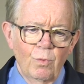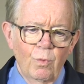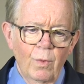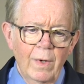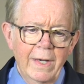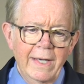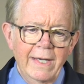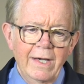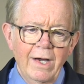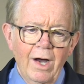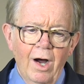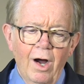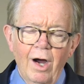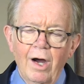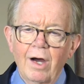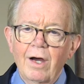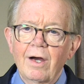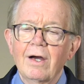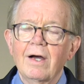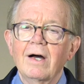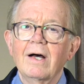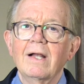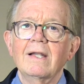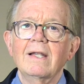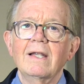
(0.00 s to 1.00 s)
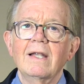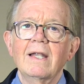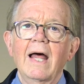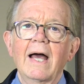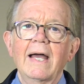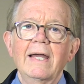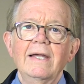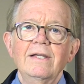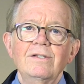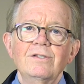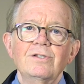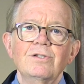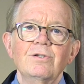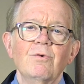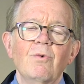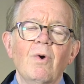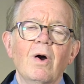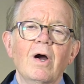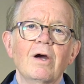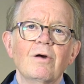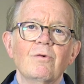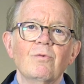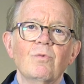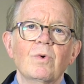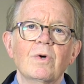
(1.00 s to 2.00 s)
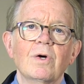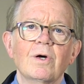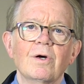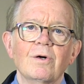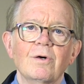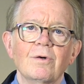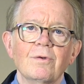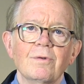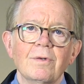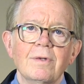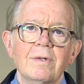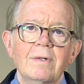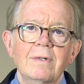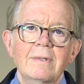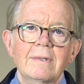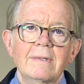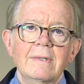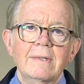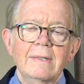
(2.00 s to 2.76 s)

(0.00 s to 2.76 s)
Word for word: we are a light to our world.